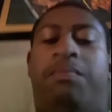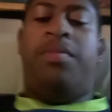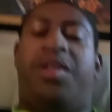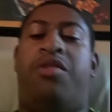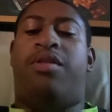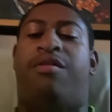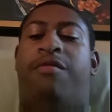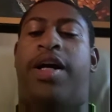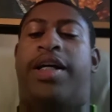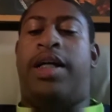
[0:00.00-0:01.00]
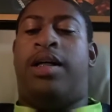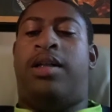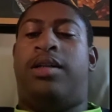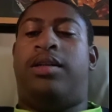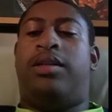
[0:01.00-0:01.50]
be doing a ranking.
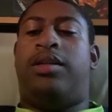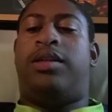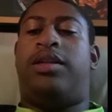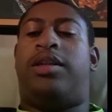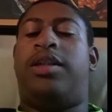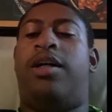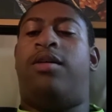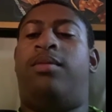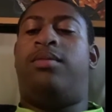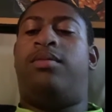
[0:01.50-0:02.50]
So